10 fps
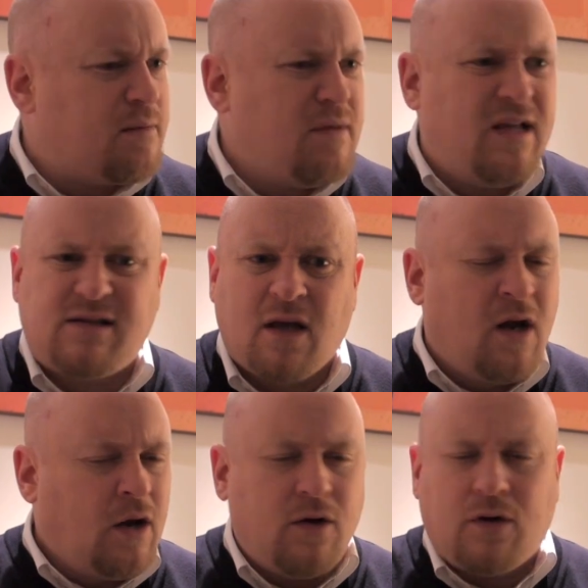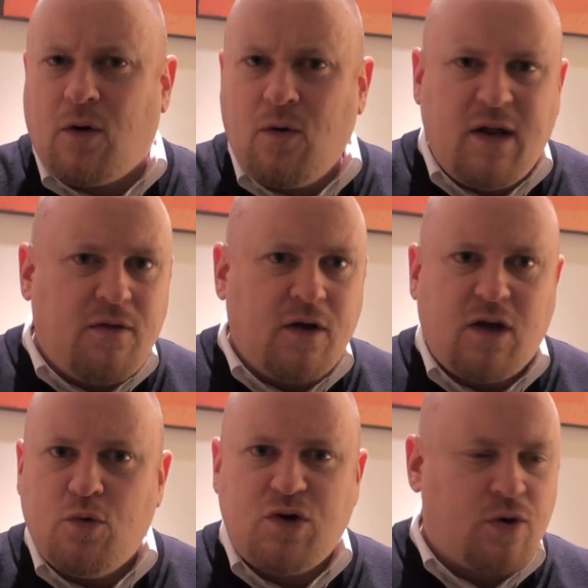That means not only the
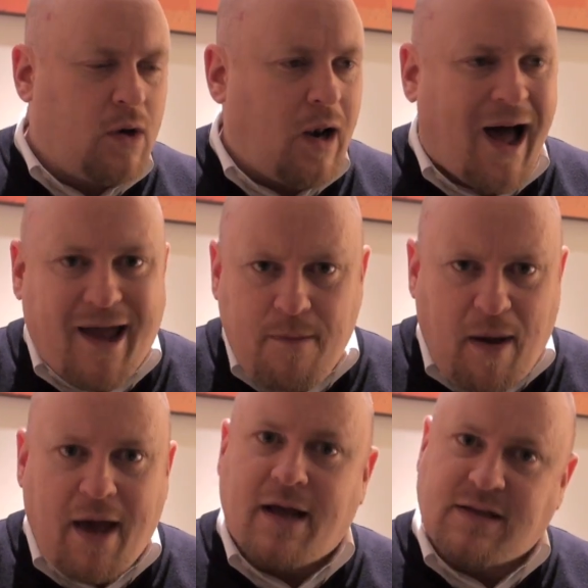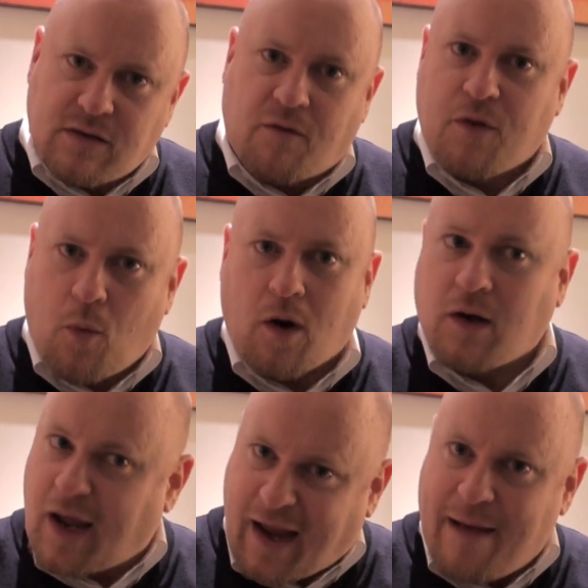usual iPads of the
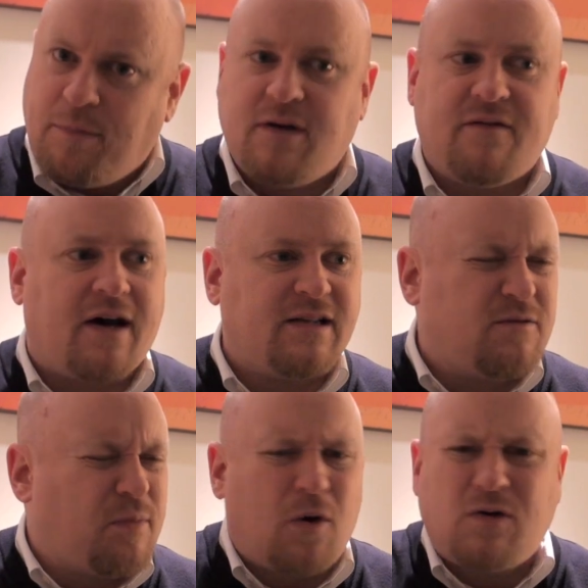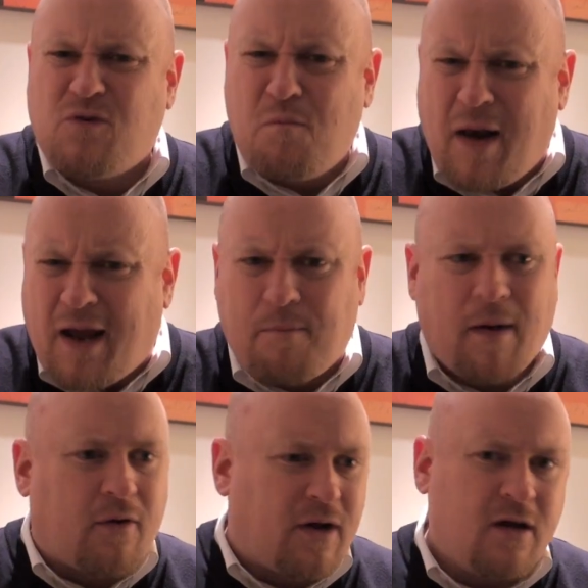world, like Apple devices, but also
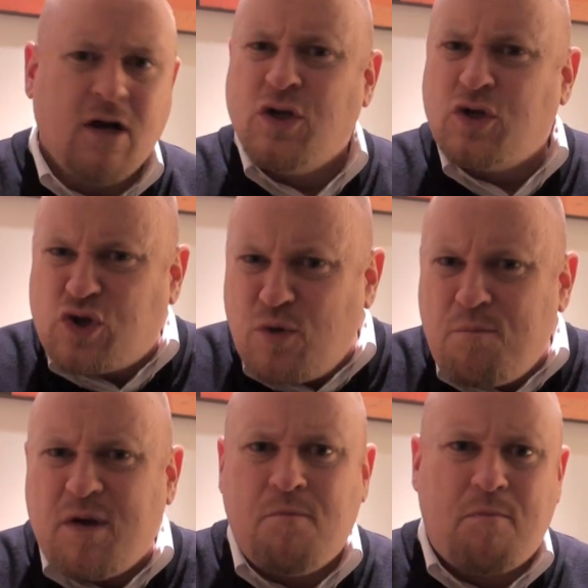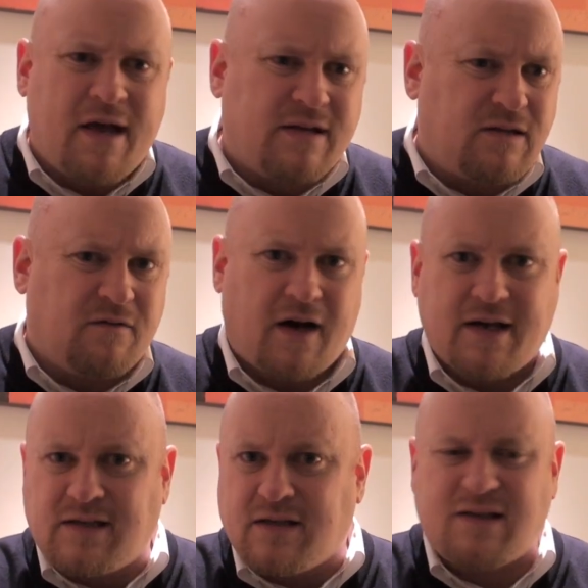BlackBerry, Symbian-based
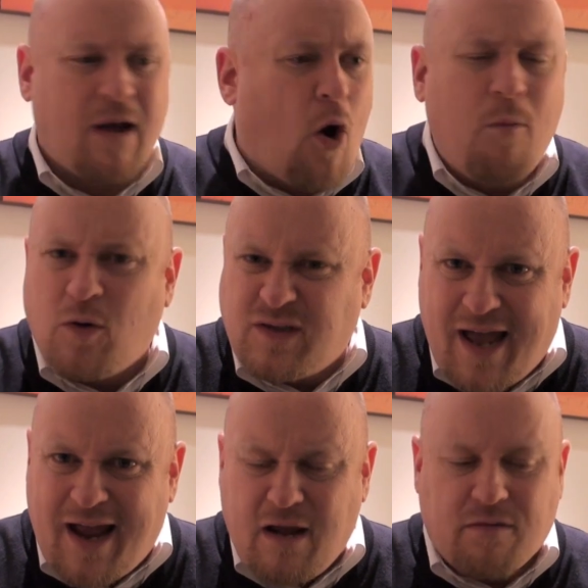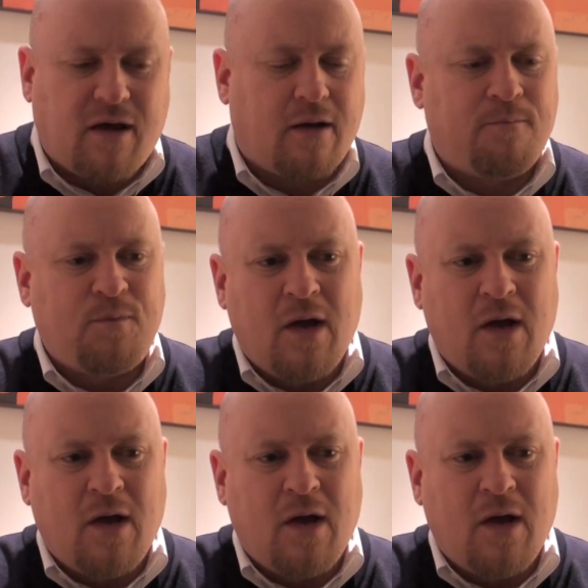devices, almost anything.